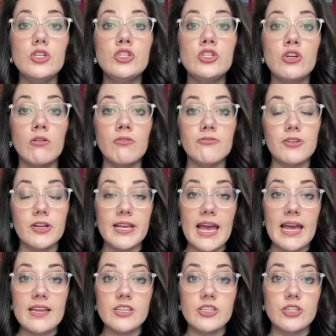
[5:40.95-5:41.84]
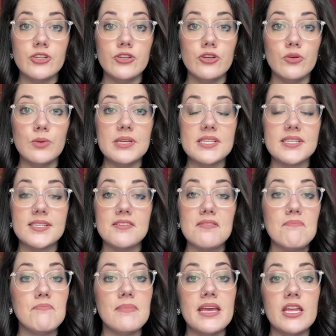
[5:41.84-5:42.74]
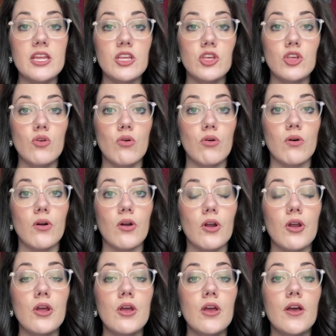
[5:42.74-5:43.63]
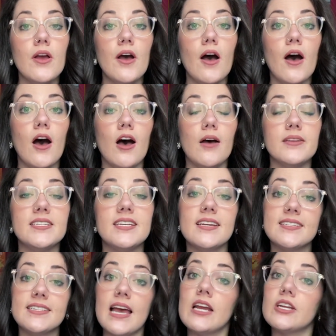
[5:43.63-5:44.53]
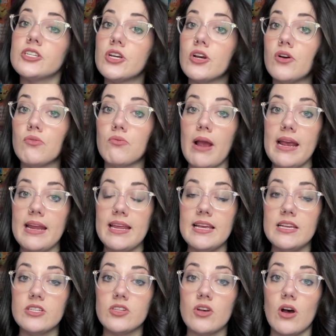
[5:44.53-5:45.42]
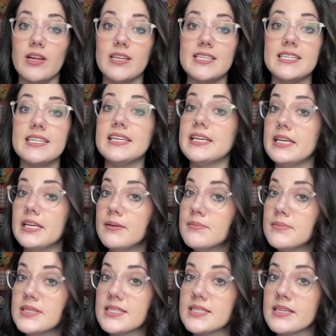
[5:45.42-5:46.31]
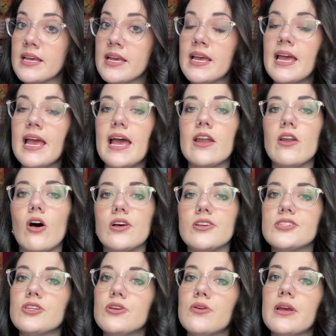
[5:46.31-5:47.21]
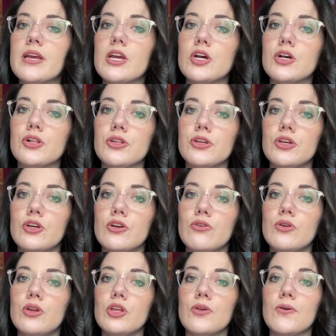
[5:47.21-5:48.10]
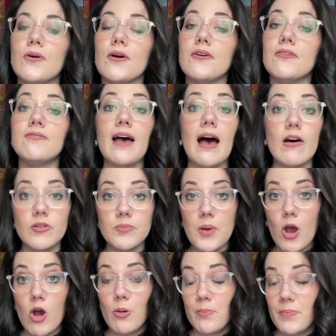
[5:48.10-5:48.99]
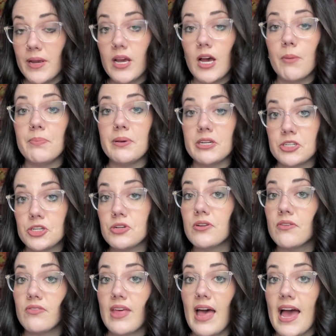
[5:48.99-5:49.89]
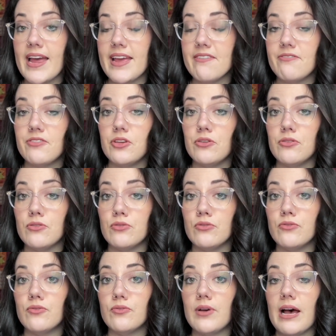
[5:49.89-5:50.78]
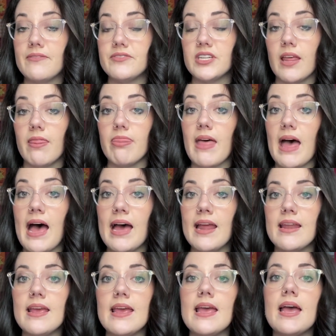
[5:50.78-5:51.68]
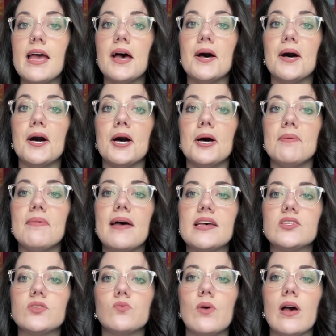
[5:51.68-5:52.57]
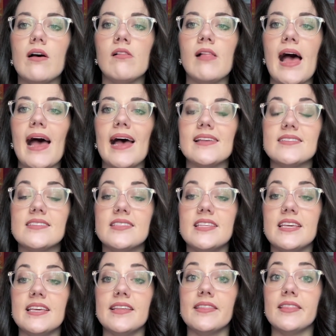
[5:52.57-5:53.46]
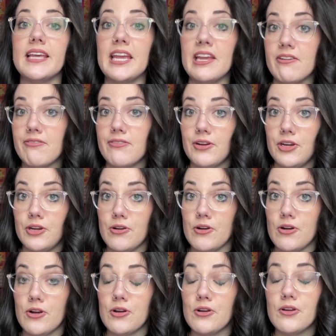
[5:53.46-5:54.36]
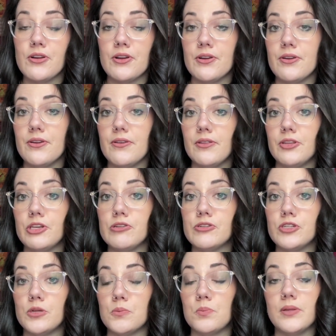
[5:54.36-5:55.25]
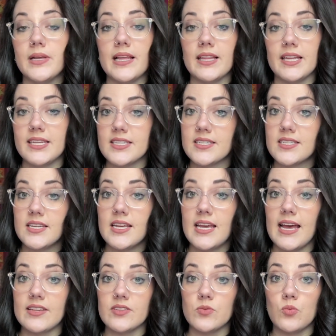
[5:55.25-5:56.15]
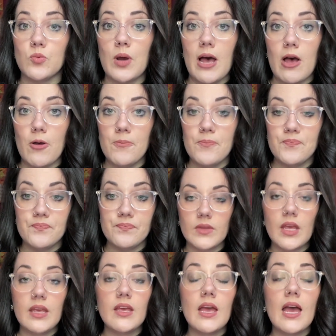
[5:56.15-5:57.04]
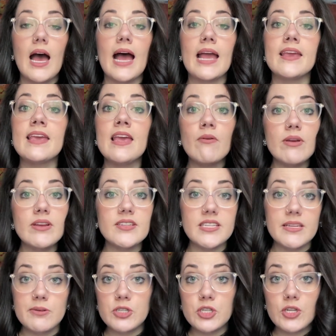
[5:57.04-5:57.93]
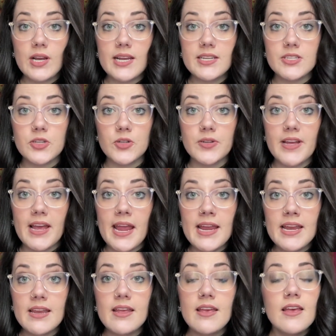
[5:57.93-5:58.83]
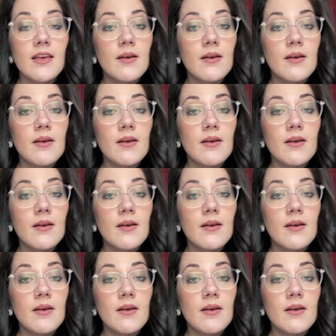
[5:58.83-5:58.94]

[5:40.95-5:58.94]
Don't forget to submit your tic-tac-toe writings on Teams, and also include your found poem, a picture of that if you have done that, as well as the link for your YouTube playlist as well. I can't wait to see what you guys create.